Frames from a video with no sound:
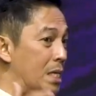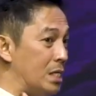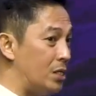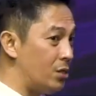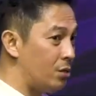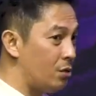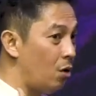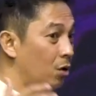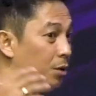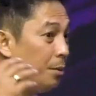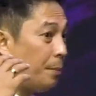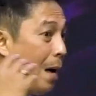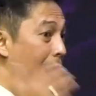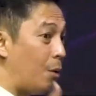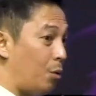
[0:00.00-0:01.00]
the means,
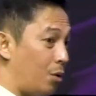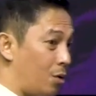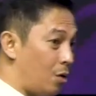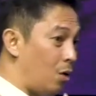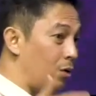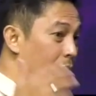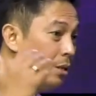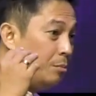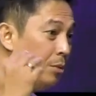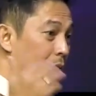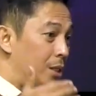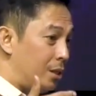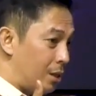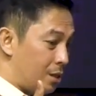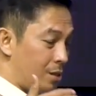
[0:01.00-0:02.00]
all the power, all the
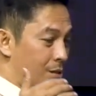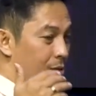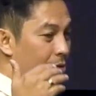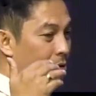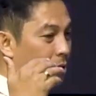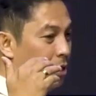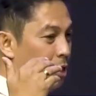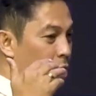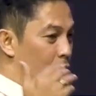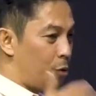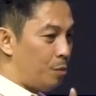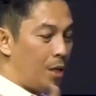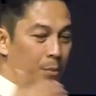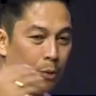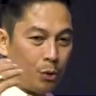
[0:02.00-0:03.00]
abilities
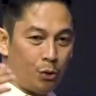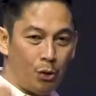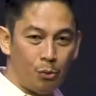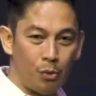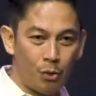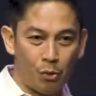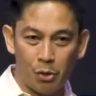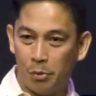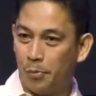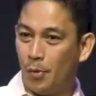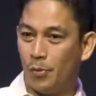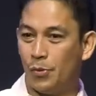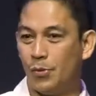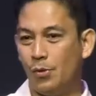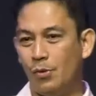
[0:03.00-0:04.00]
to be able to do what you're
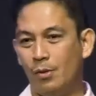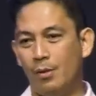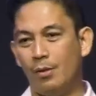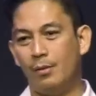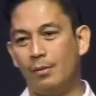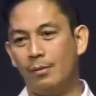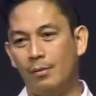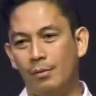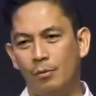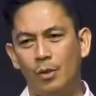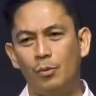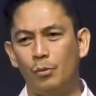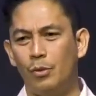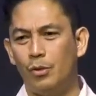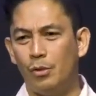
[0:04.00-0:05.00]
supposed to do.
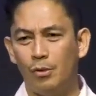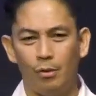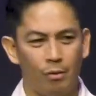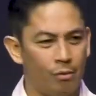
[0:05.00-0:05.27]
What would